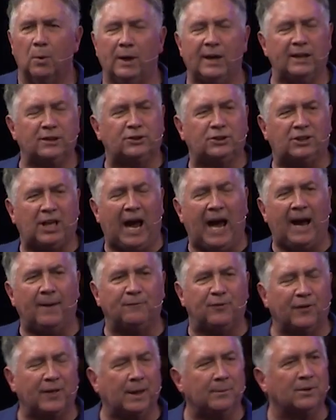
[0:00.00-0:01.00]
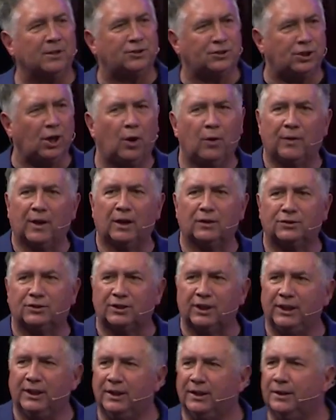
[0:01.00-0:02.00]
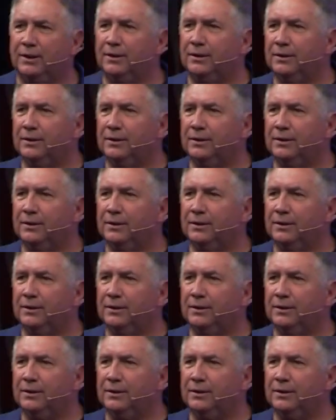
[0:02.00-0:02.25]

when it's time for them to sow their seed.